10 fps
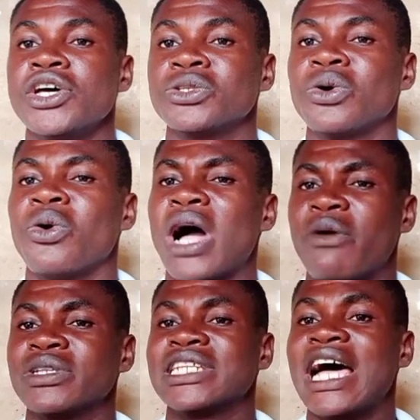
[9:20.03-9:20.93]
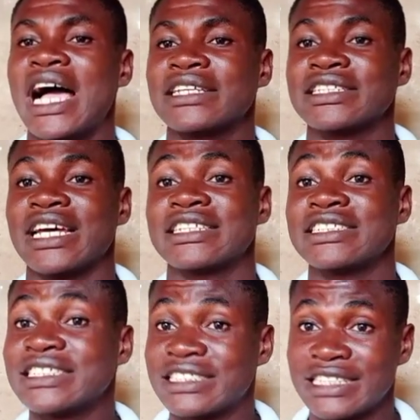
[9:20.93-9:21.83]
So I was now asking that,
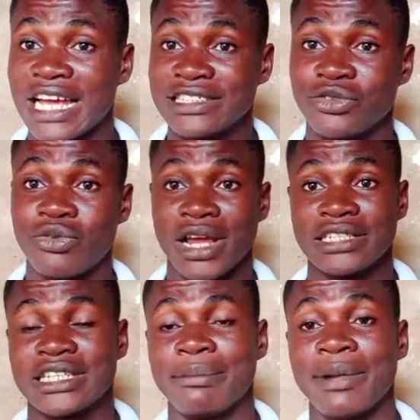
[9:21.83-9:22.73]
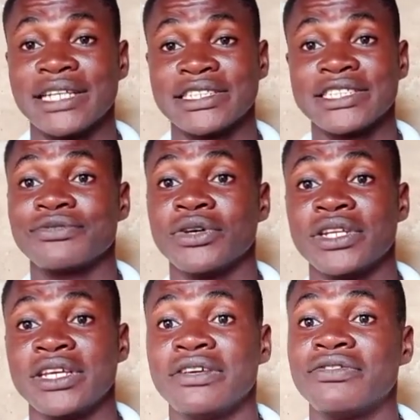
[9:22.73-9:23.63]
is that the right capacity for
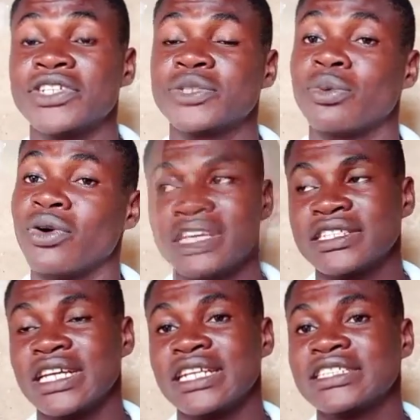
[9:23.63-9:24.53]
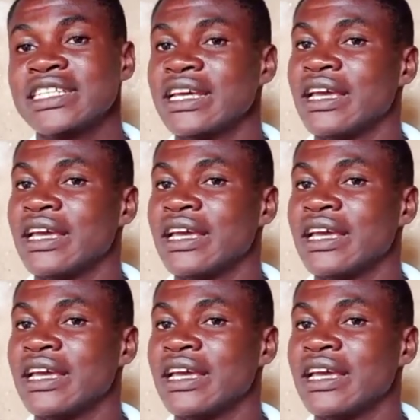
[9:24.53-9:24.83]
the fish pond? He said,